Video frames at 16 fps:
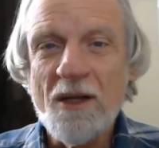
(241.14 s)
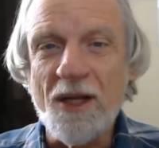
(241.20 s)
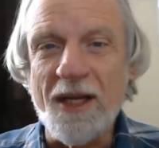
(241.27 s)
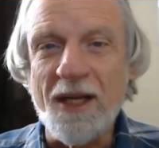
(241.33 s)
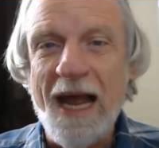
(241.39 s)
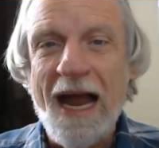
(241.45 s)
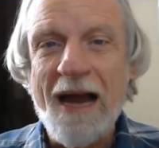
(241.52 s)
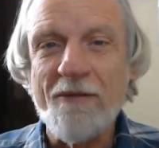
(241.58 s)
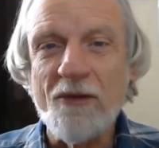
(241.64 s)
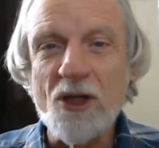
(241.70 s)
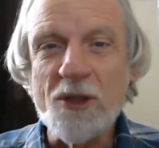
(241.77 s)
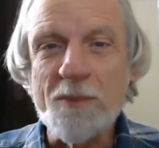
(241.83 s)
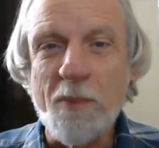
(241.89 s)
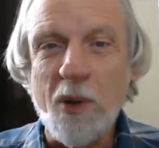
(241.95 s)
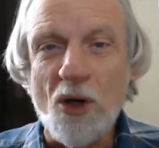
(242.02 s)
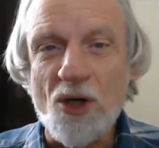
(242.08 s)
the
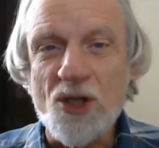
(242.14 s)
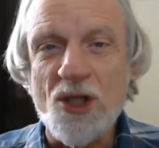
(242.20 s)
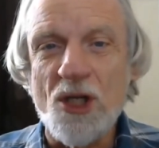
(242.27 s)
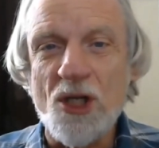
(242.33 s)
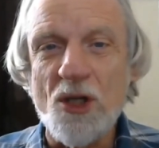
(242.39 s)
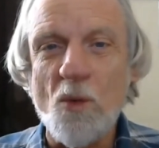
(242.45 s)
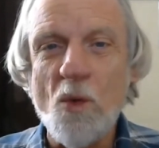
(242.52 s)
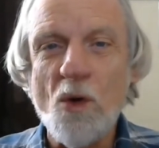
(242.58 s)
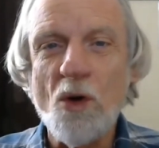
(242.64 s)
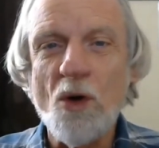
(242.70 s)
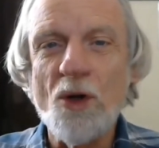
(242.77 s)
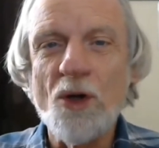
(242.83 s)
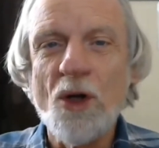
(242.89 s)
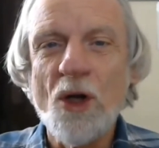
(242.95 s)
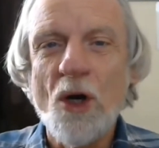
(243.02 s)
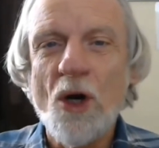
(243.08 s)
average person in the
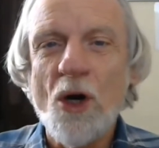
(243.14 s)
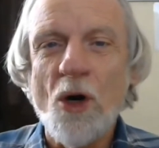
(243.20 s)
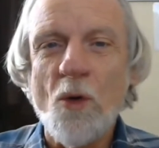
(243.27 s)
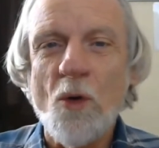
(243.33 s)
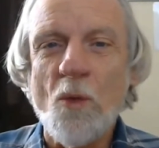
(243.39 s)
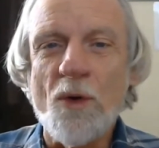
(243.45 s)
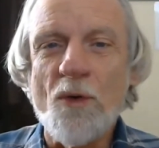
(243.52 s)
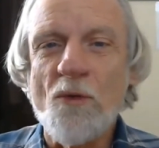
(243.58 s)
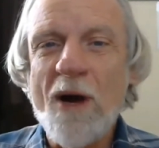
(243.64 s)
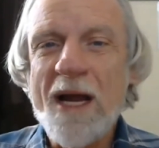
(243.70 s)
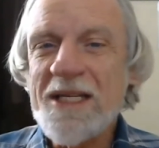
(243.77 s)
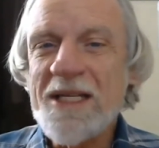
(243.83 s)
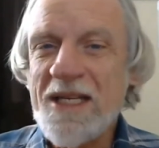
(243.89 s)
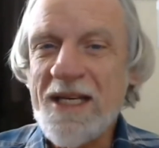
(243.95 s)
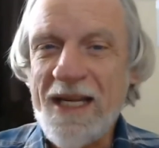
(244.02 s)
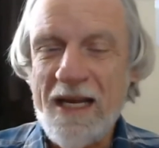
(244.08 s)
world, would
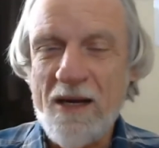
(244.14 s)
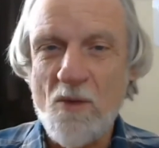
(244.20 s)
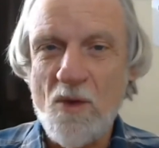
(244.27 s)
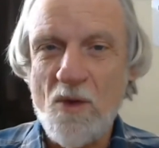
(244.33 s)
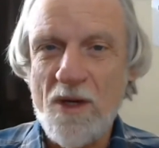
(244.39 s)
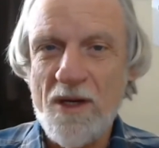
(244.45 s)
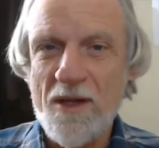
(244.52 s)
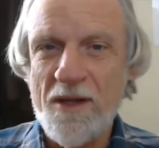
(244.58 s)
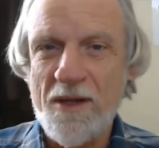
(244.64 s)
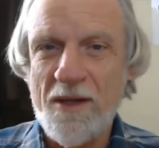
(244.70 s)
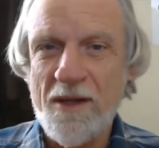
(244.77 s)
resonate with.